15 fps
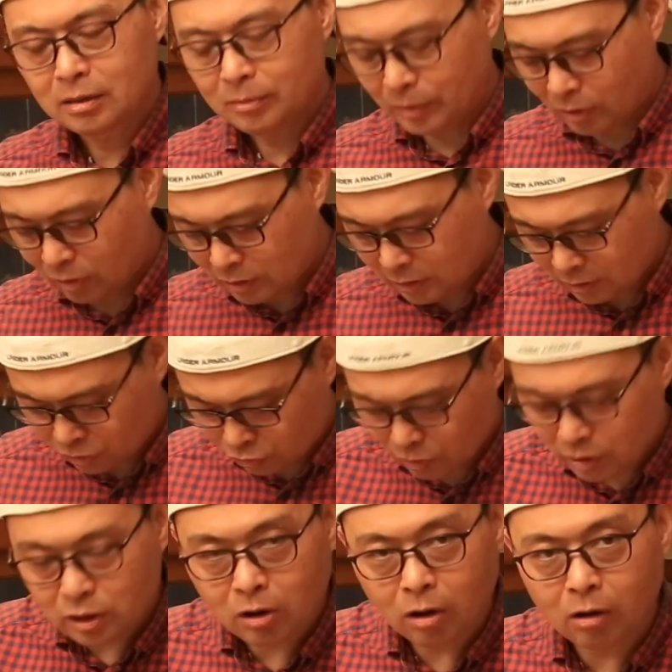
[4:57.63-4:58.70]
Because
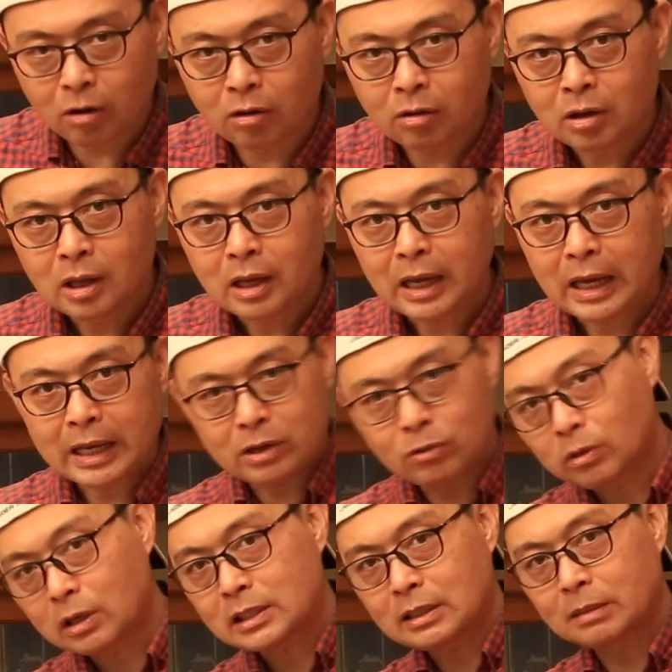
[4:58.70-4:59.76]
sweet corn, and you
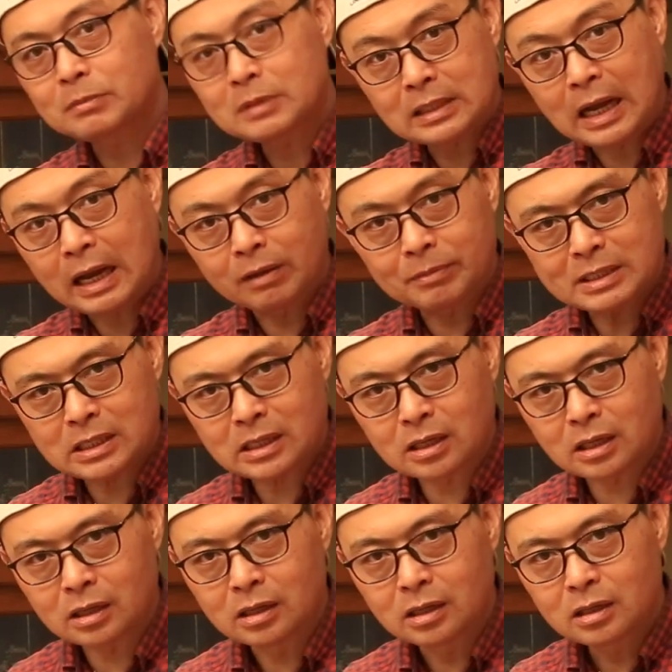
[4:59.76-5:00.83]
want some kind of
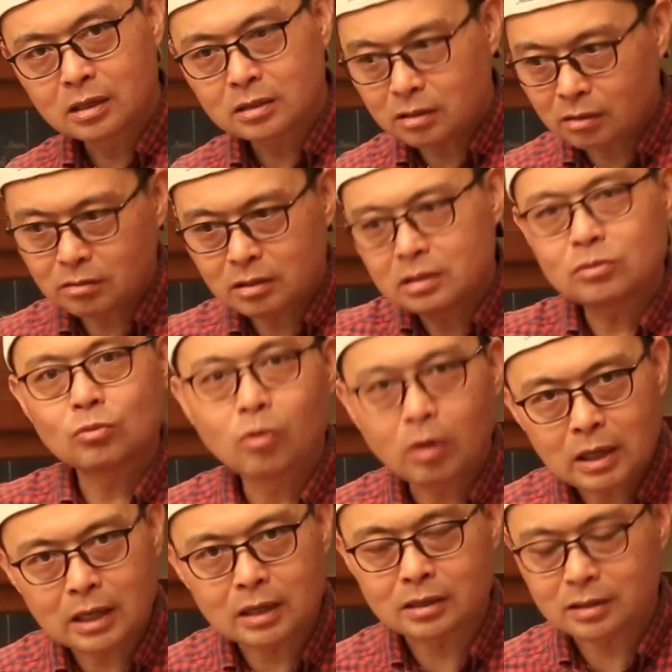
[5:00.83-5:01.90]
chili. So it's
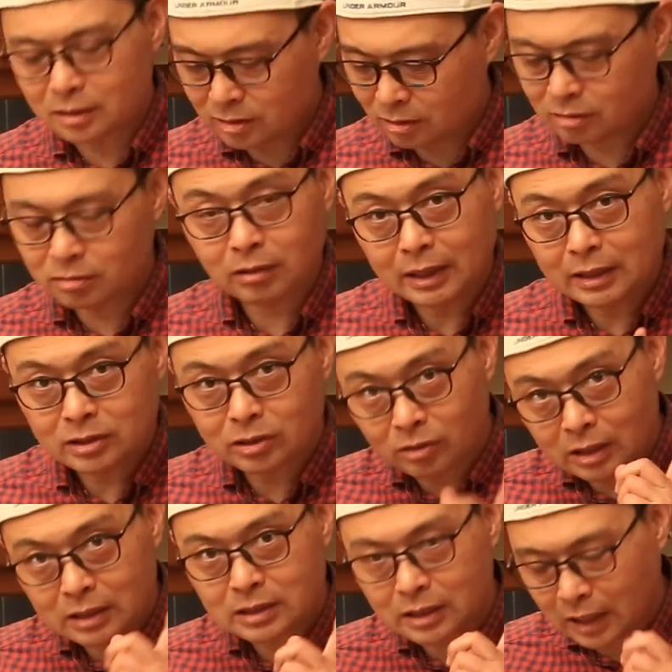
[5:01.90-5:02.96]
working. So right. So this